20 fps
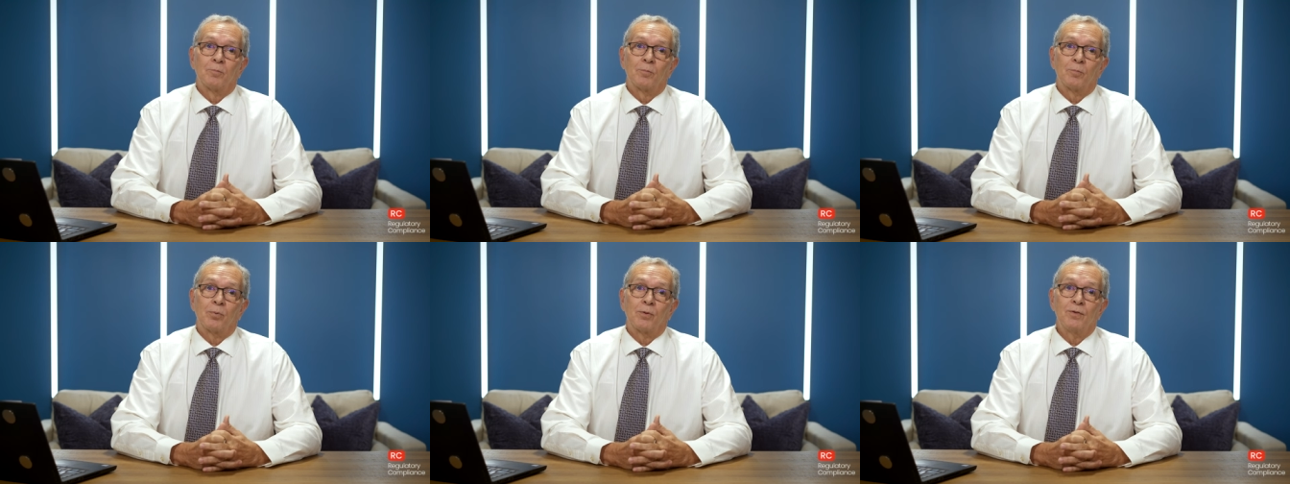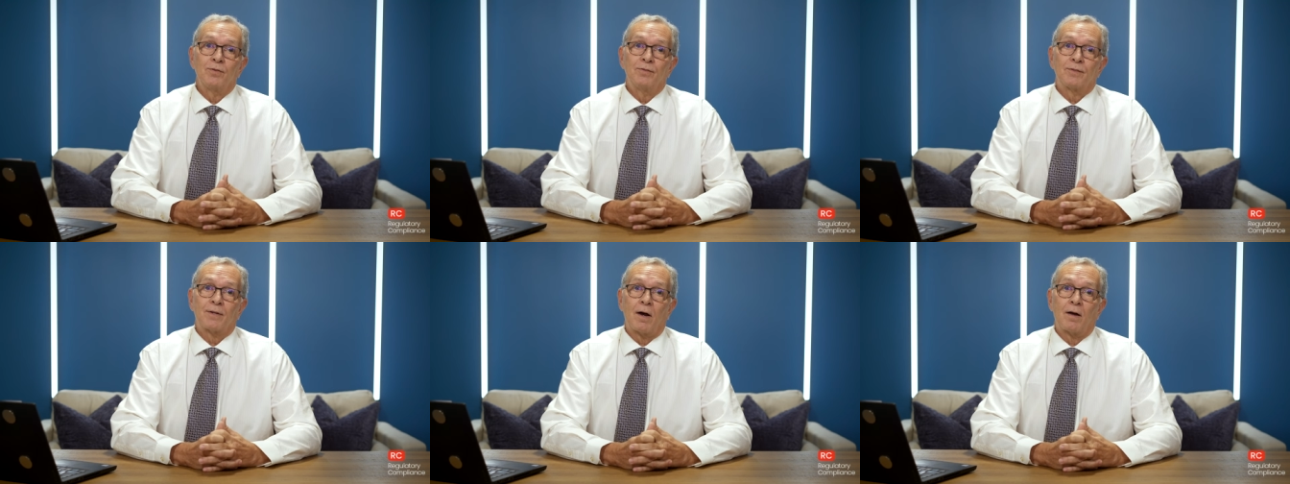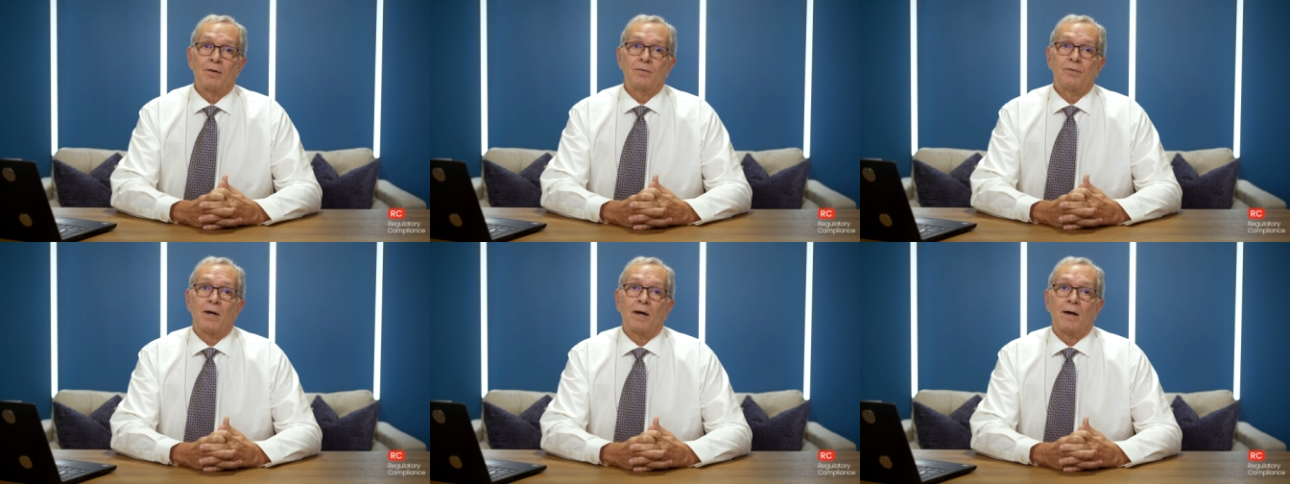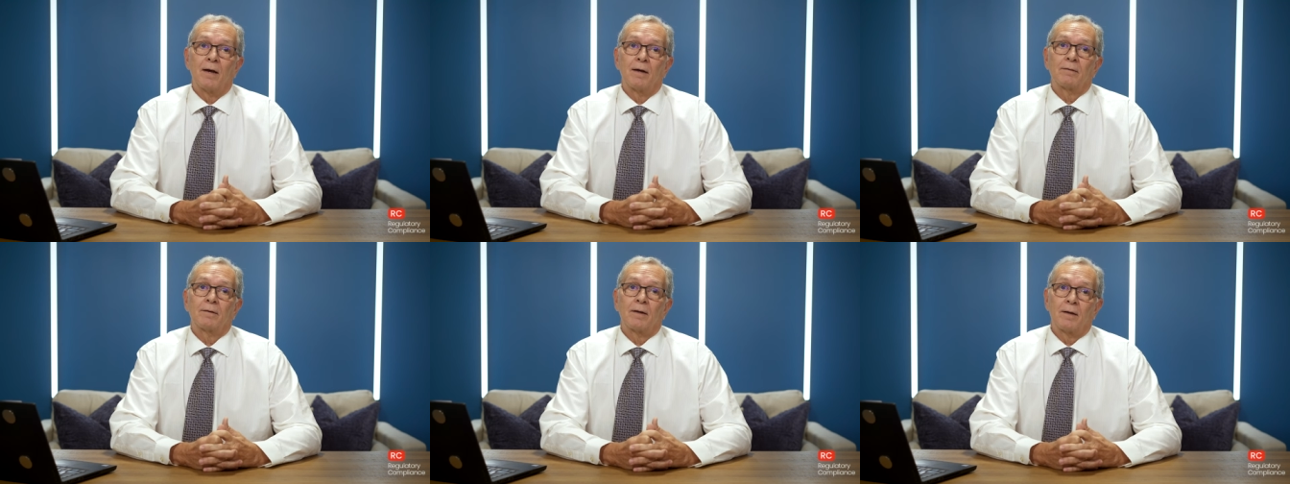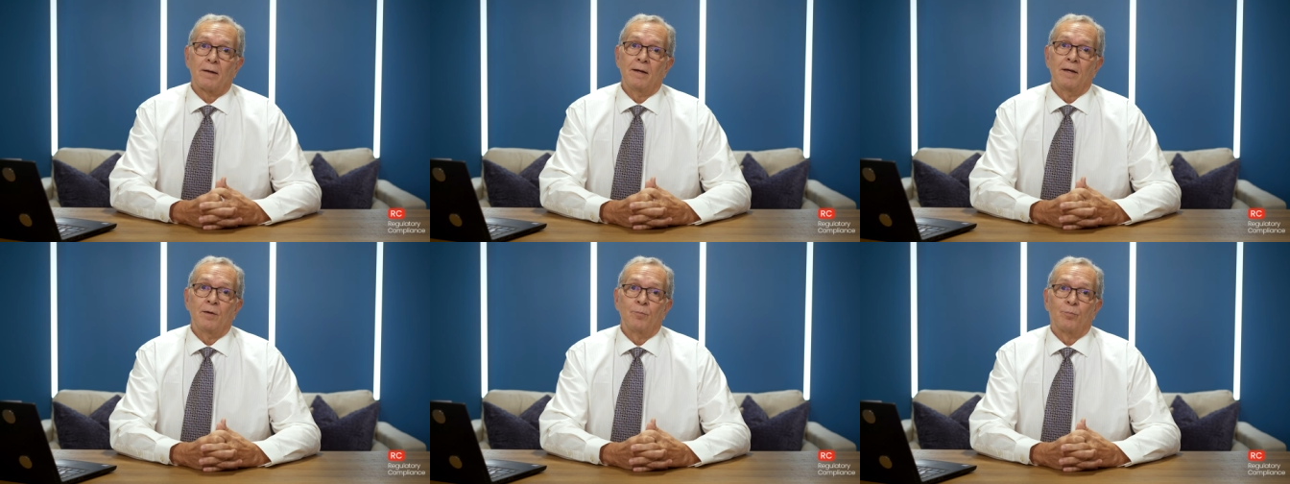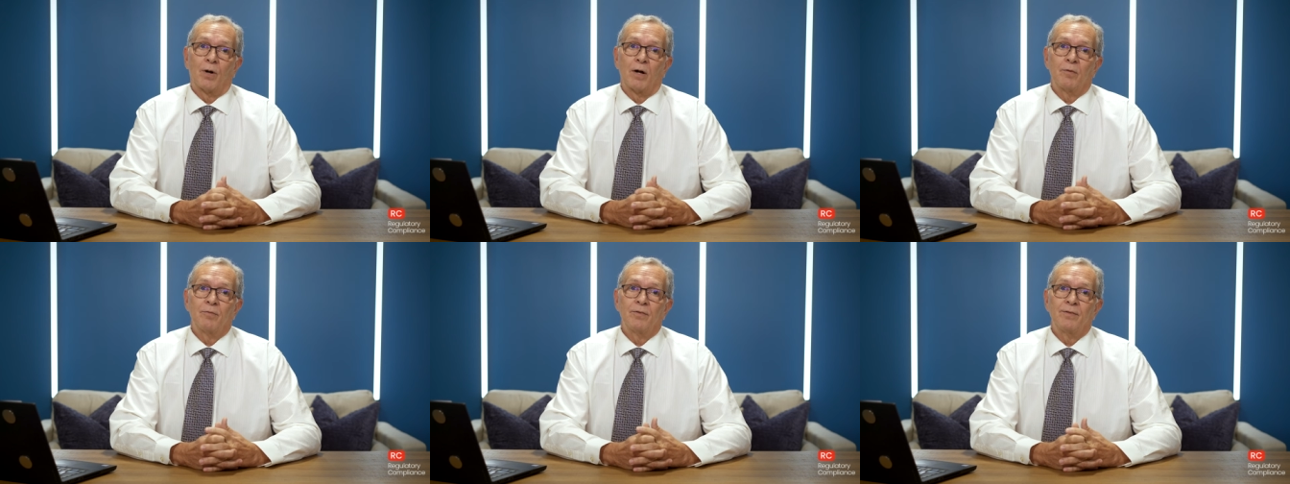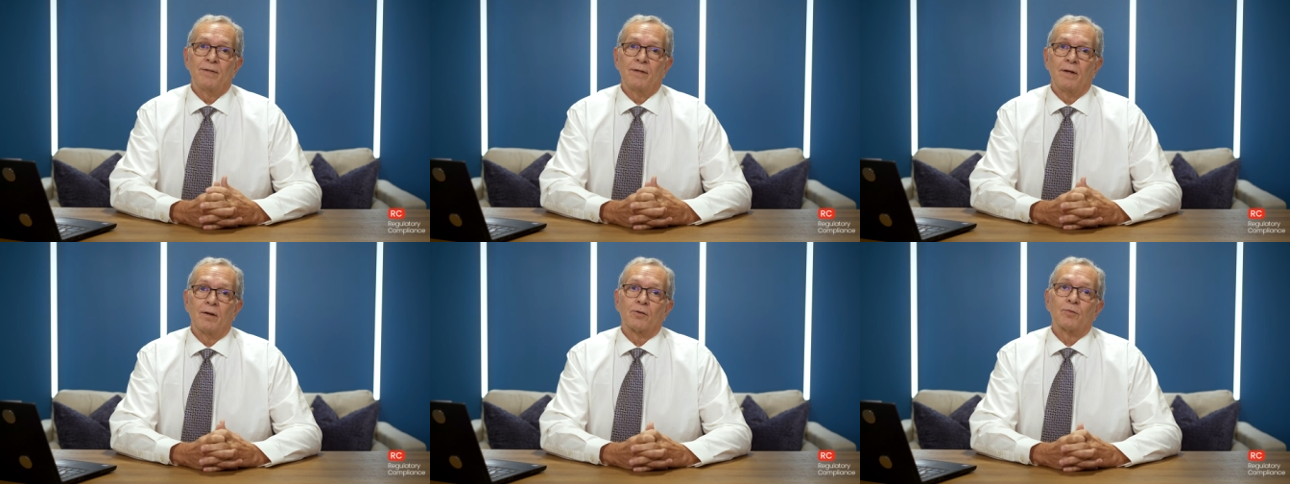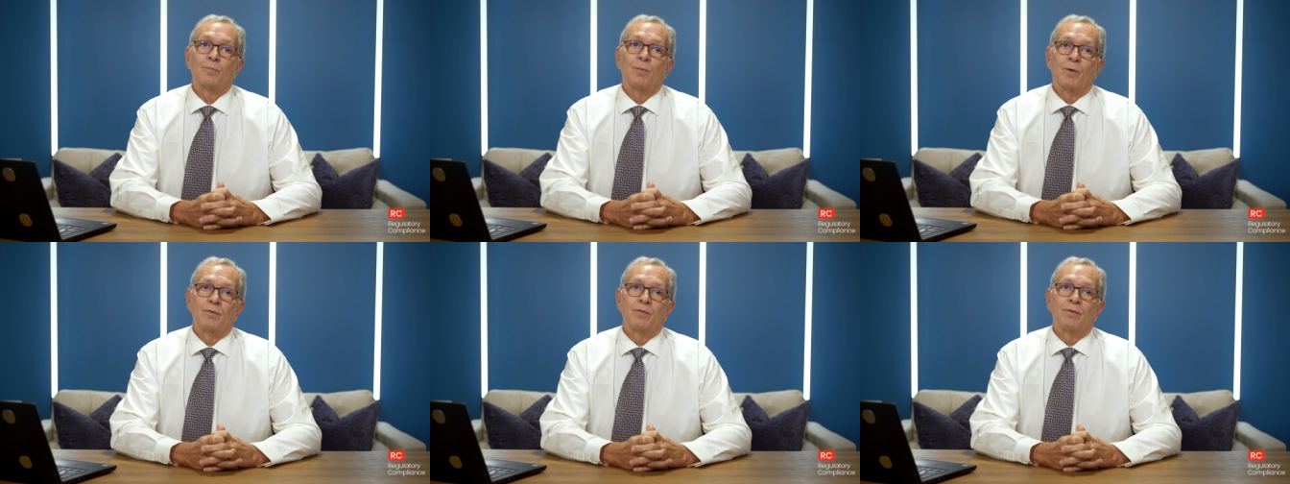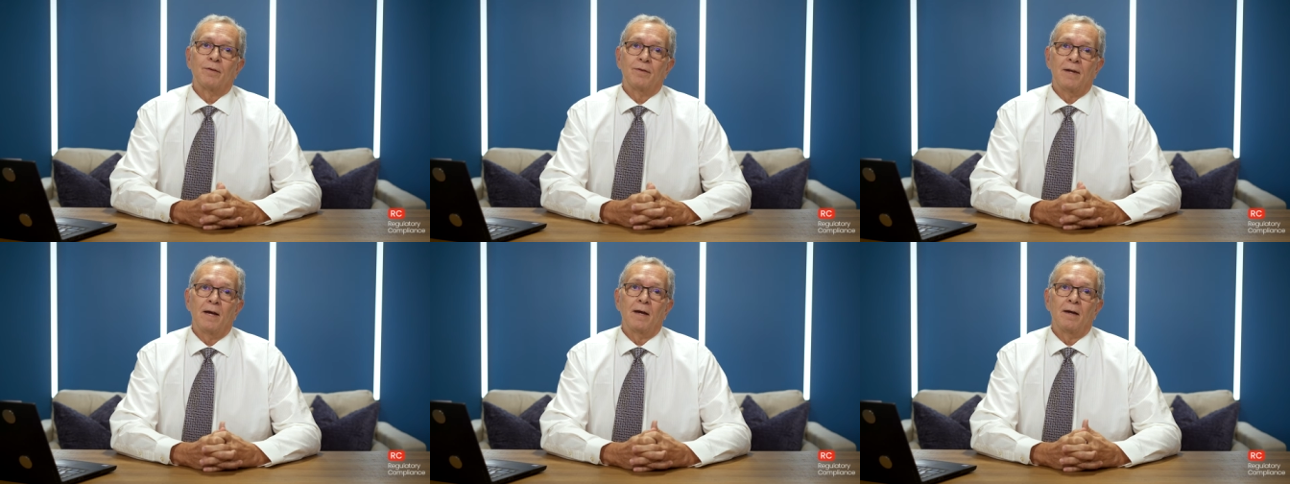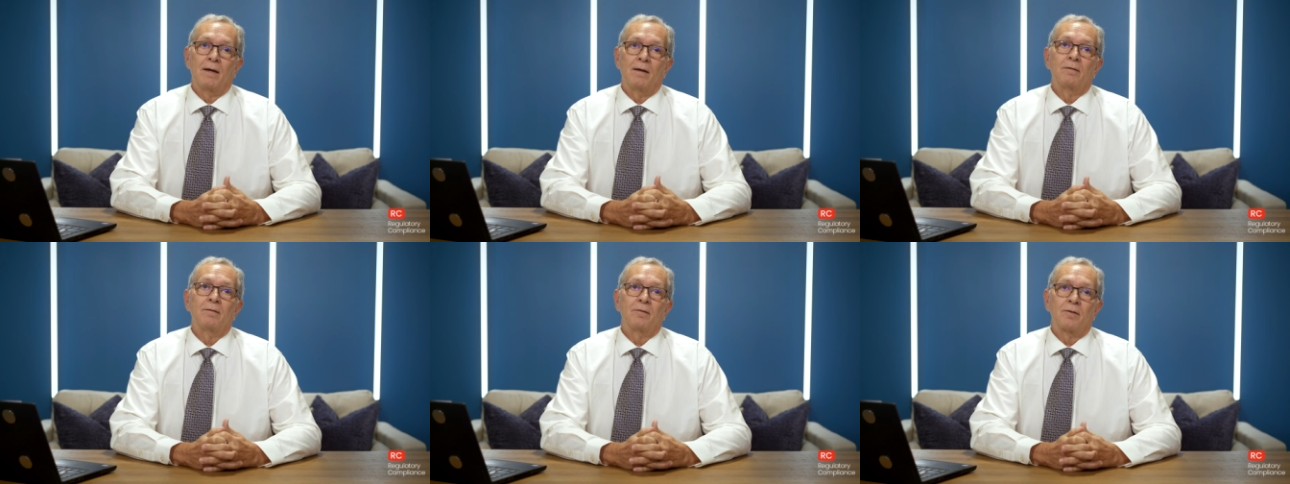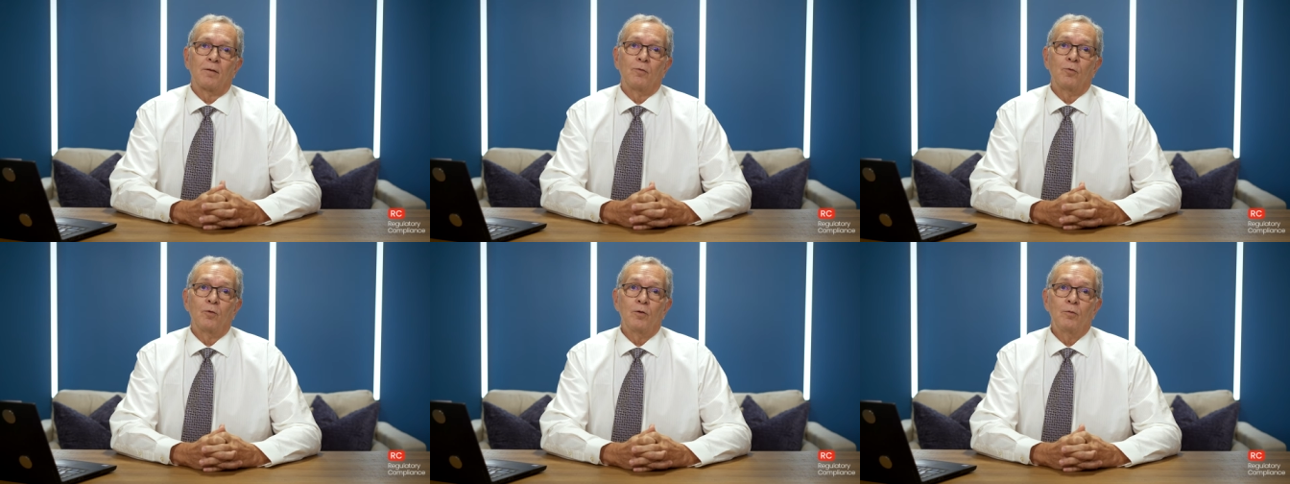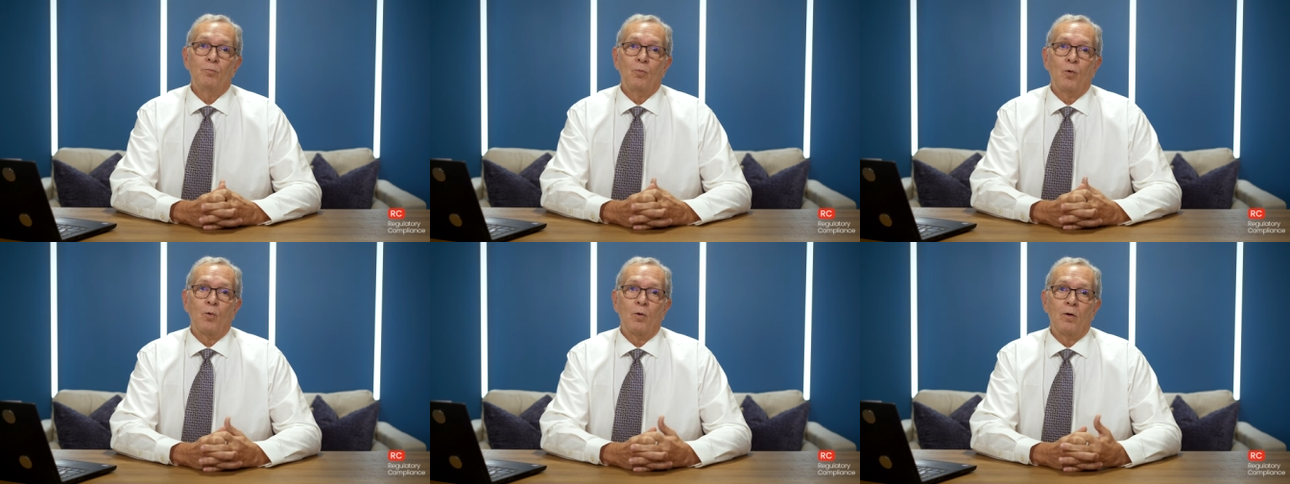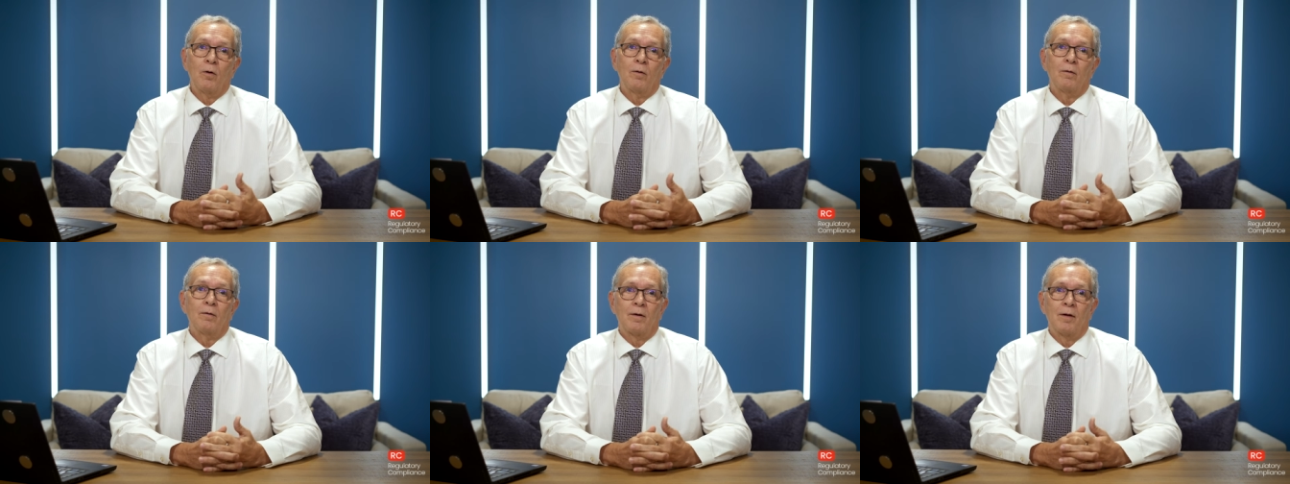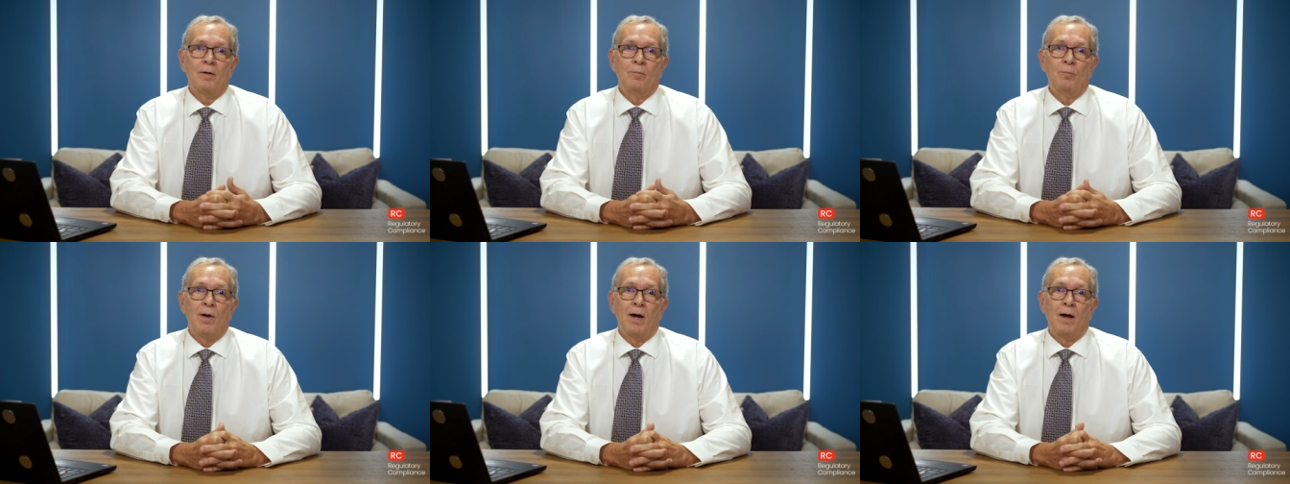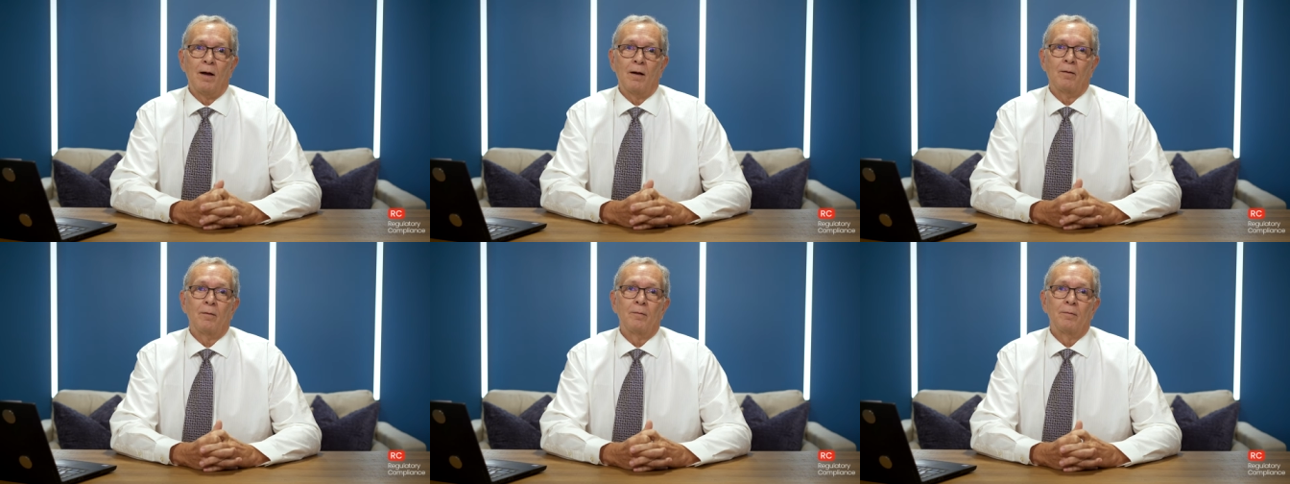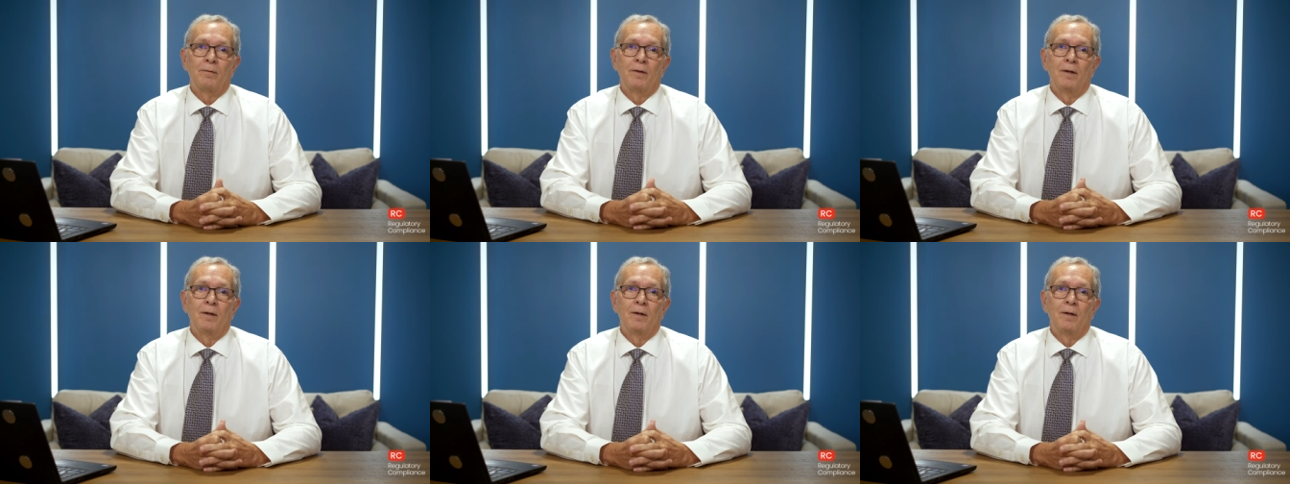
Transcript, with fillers: please contact a privacy expert today to learn more about